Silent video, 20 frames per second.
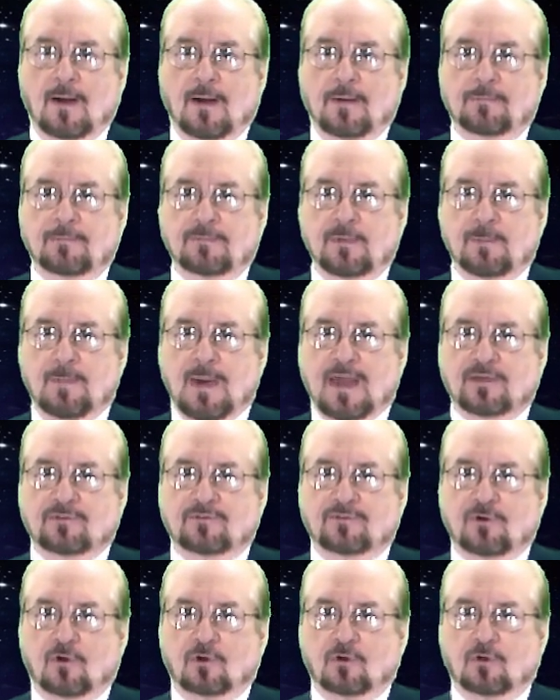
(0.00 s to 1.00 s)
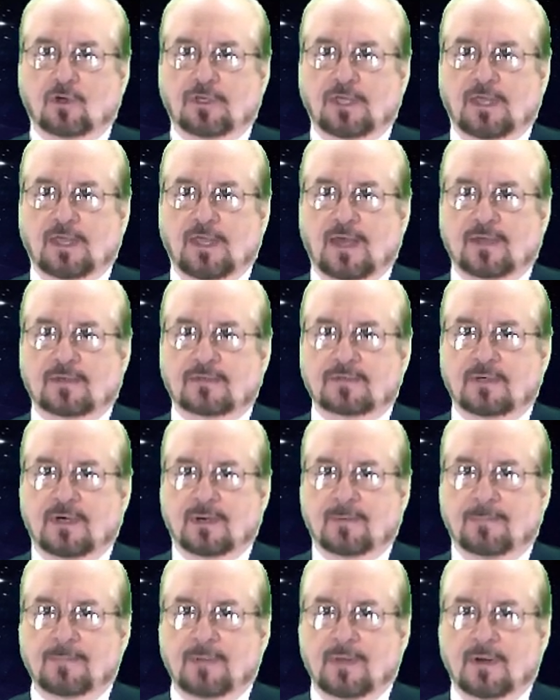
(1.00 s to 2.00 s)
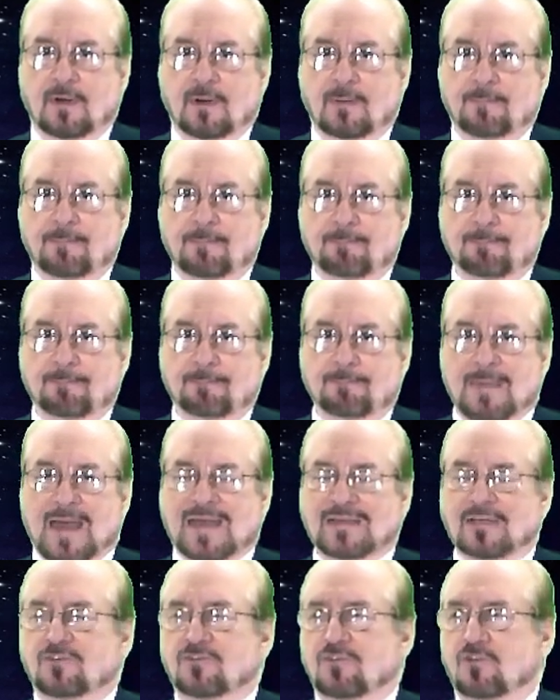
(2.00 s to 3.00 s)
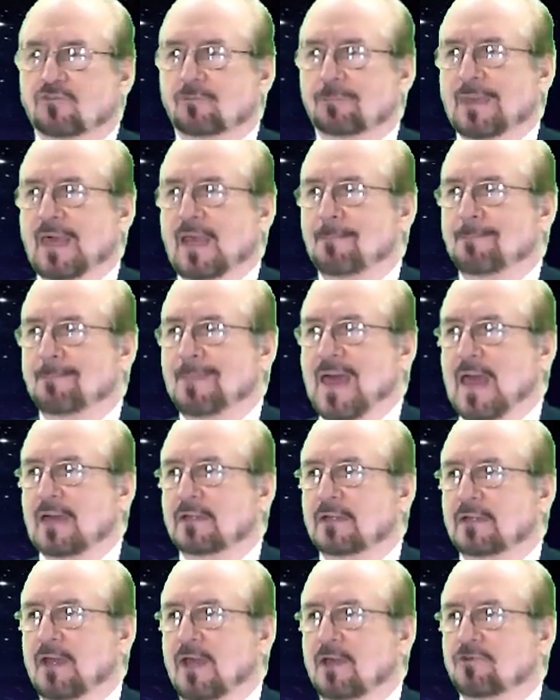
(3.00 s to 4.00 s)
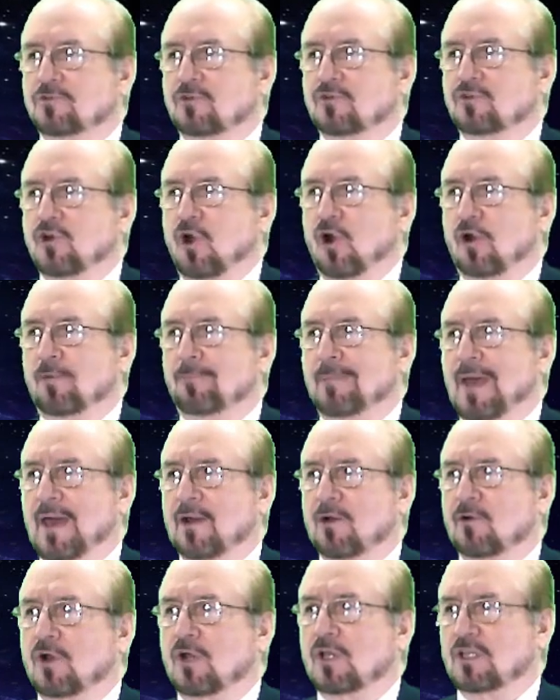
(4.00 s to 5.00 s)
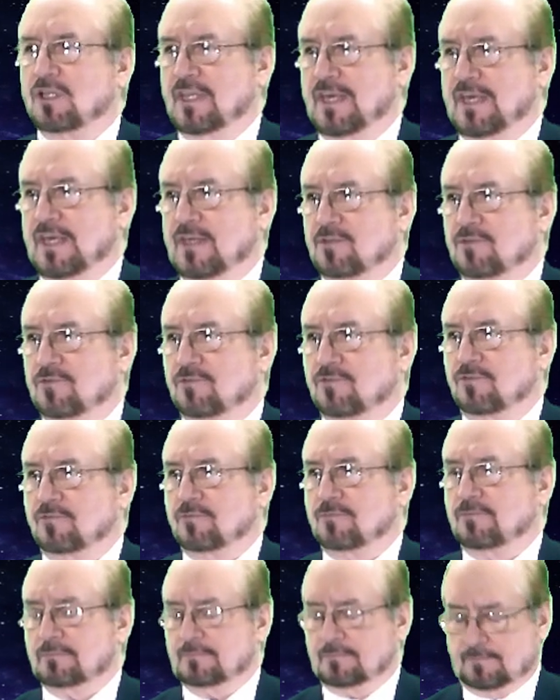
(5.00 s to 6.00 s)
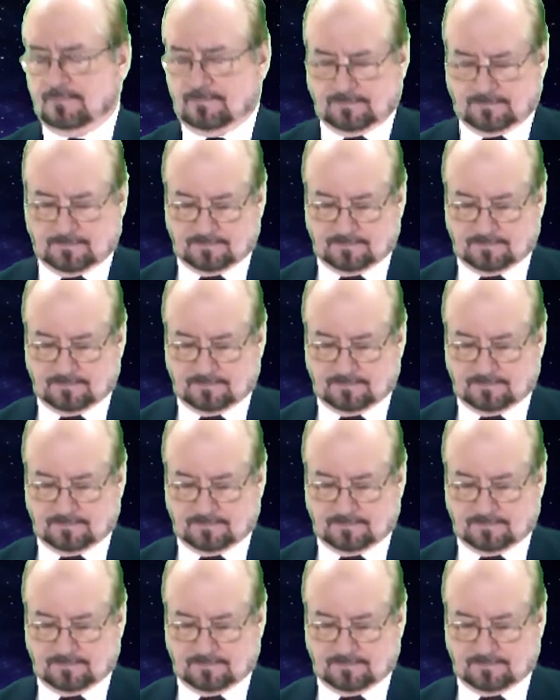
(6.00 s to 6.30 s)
uh, uh, you might start looking at uh, uh, magnetism and a magnet as a dark matter lens.